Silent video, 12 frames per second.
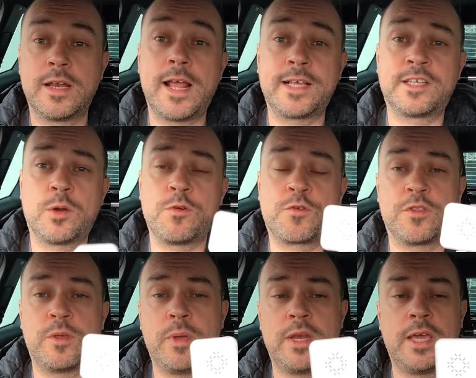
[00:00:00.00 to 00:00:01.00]
Next up, we've got
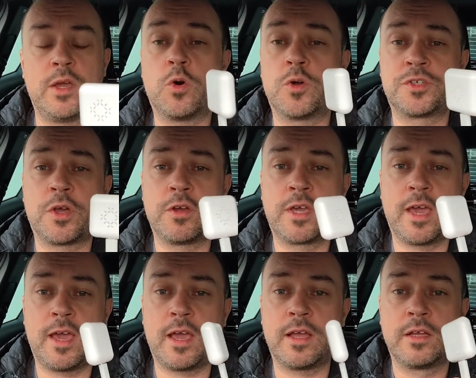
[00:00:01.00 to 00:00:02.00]
the mini
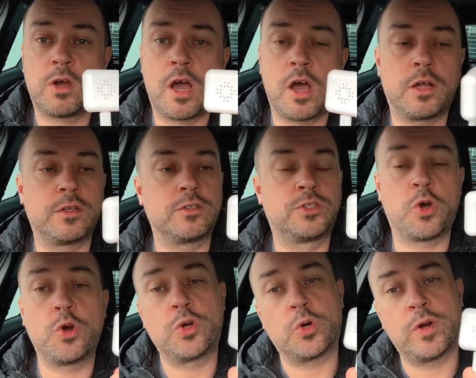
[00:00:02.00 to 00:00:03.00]
Autokit
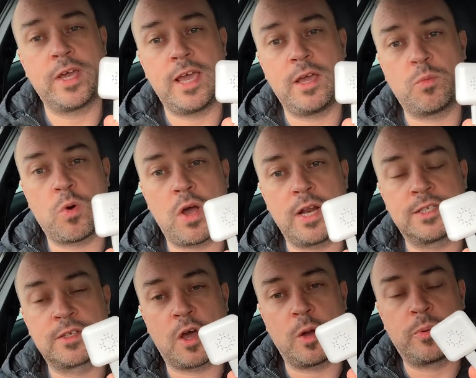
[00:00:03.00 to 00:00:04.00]
dongle here, wireless
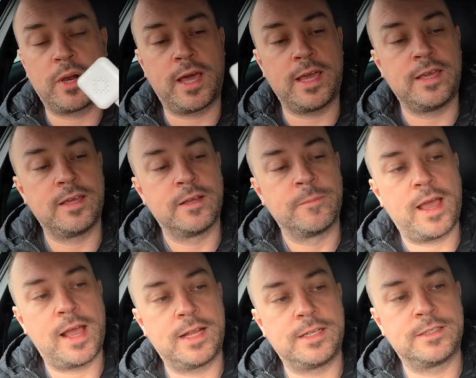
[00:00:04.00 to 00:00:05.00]
CarPlay,
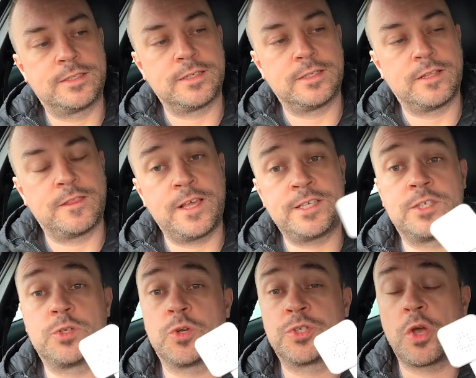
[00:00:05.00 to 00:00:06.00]
and this
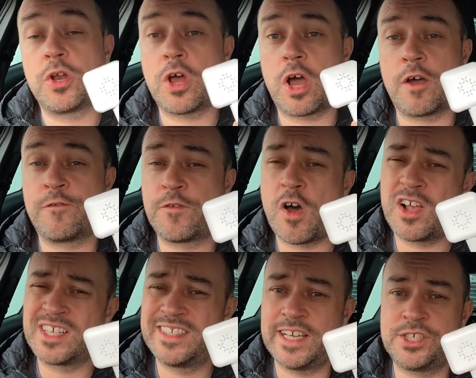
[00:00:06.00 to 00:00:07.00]
is also not a
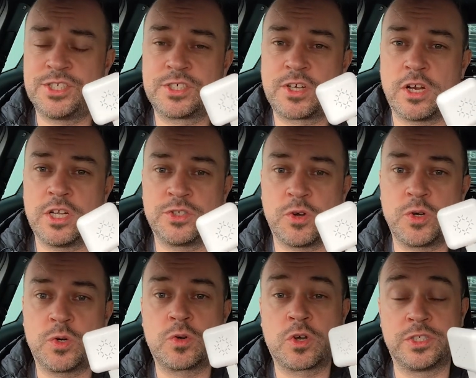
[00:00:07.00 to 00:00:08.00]
fastish kind of
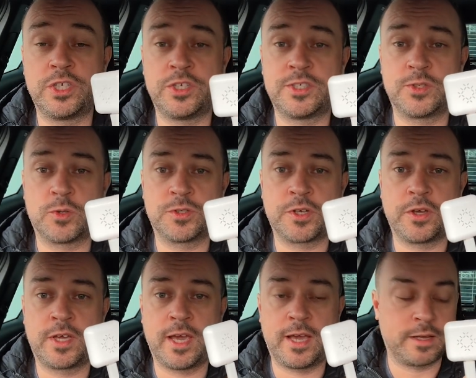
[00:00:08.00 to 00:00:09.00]
dongle because it uses
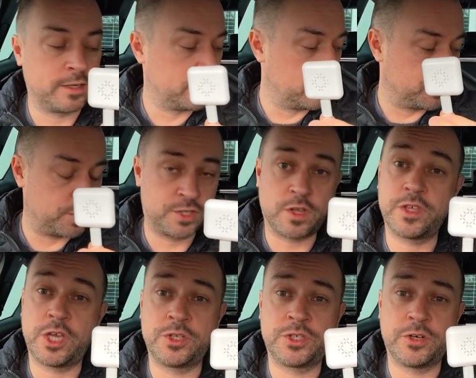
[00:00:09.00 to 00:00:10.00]
Autokit, just like
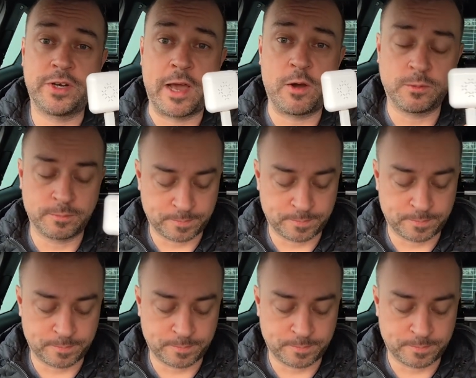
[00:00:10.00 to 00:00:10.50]
the U2 Now.